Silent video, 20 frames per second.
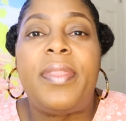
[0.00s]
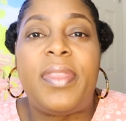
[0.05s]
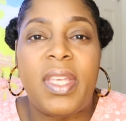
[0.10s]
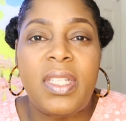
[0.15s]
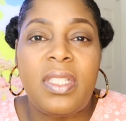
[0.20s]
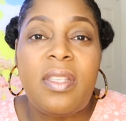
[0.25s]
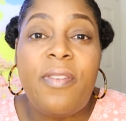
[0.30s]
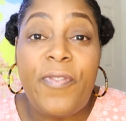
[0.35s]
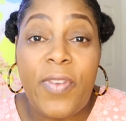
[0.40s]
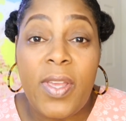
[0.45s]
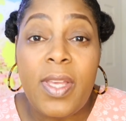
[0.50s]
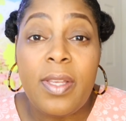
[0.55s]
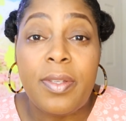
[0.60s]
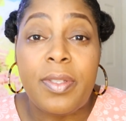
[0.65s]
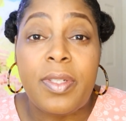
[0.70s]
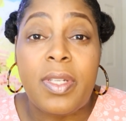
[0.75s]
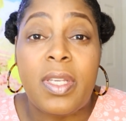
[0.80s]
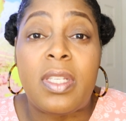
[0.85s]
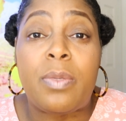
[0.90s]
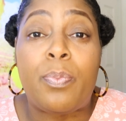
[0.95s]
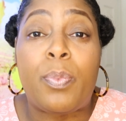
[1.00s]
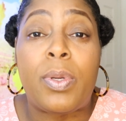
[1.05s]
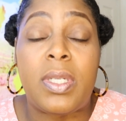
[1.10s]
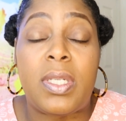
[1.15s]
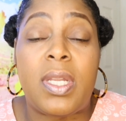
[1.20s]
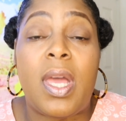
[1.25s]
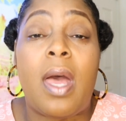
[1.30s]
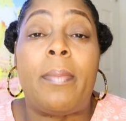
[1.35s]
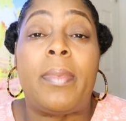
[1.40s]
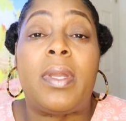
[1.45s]
this field is
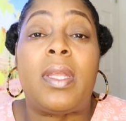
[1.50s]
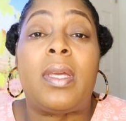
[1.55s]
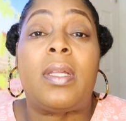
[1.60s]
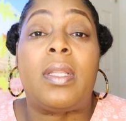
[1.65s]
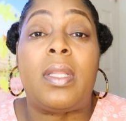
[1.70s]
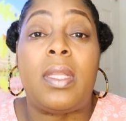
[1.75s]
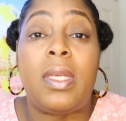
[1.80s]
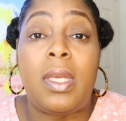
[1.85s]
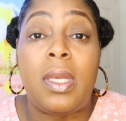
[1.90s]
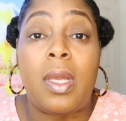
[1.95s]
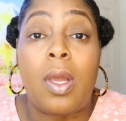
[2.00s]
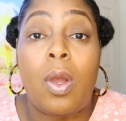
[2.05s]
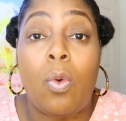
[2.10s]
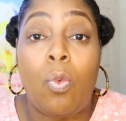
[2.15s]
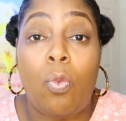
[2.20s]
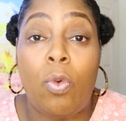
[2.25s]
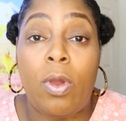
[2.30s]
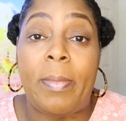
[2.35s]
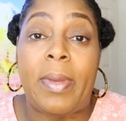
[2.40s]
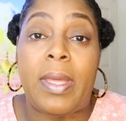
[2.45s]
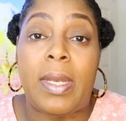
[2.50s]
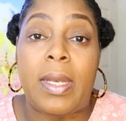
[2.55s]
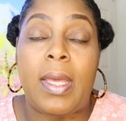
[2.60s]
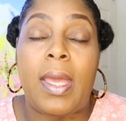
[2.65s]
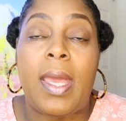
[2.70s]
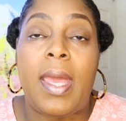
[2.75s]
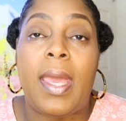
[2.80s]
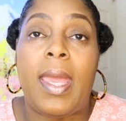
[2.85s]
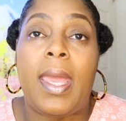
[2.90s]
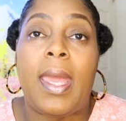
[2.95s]
predominantly women
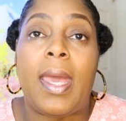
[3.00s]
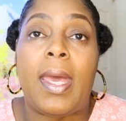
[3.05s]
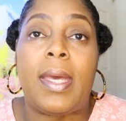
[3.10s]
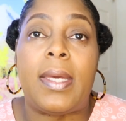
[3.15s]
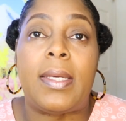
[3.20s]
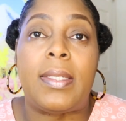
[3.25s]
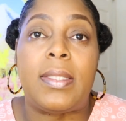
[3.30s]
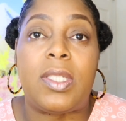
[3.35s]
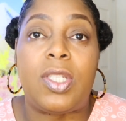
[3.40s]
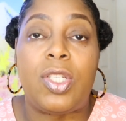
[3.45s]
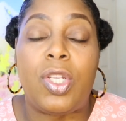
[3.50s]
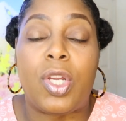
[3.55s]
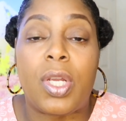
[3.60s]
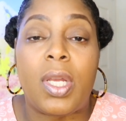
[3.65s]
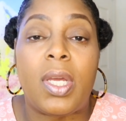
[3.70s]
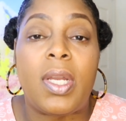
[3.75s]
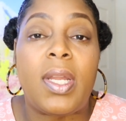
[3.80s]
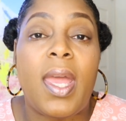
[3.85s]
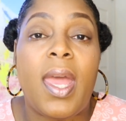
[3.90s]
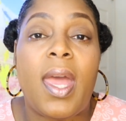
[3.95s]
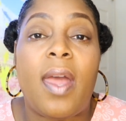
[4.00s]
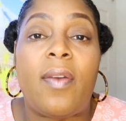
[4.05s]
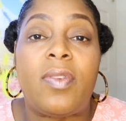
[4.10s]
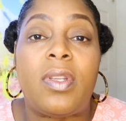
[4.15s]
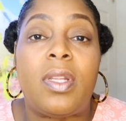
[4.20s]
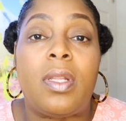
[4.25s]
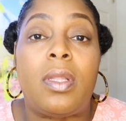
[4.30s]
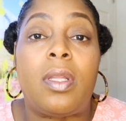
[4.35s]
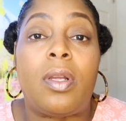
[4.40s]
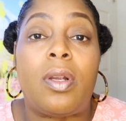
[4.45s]
and you're gonna have
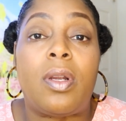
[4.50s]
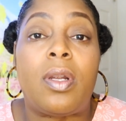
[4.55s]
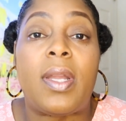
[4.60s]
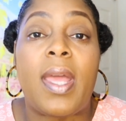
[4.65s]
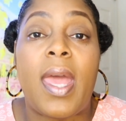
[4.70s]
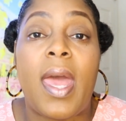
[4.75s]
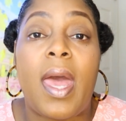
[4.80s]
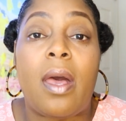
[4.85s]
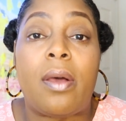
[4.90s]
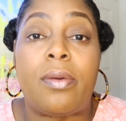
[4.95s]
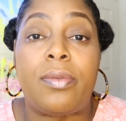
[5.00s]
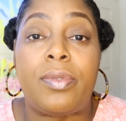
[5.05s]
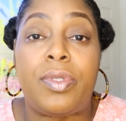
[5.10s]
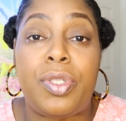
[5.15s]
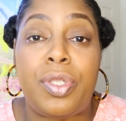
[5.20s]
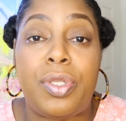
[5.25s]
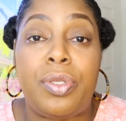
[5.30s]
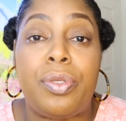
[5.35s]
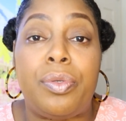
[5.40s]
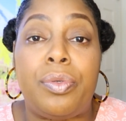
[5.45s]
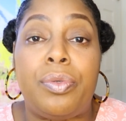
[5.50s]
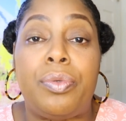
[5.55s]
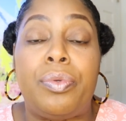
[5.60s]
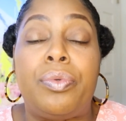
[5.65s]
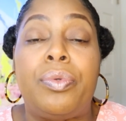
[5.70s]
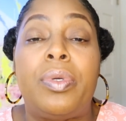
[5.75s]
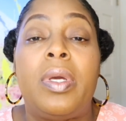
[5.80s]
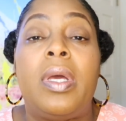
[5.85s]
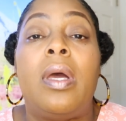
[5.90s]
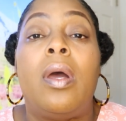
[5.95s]
to learn how
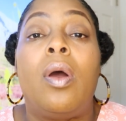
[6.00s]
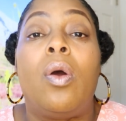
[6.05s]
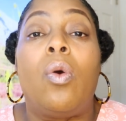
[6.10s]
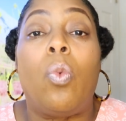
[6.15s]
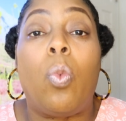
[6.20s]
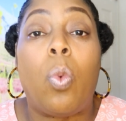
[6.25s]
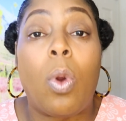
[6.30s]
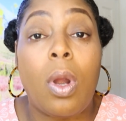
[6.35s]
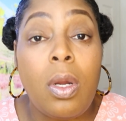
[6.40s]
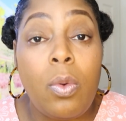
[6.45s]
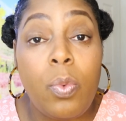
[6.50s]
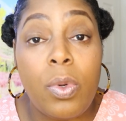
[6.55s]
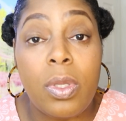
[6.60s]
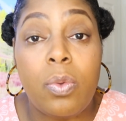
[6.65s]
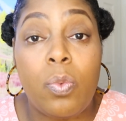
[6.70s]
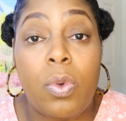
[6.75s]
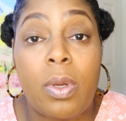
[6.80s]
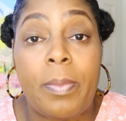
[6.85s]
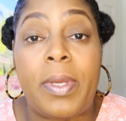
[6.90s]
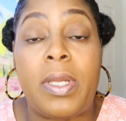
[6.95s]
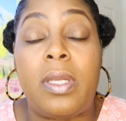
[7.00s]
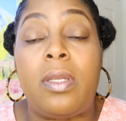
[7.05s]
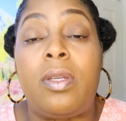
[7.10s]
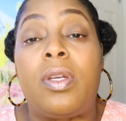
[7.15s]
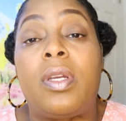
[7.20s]
to work with women.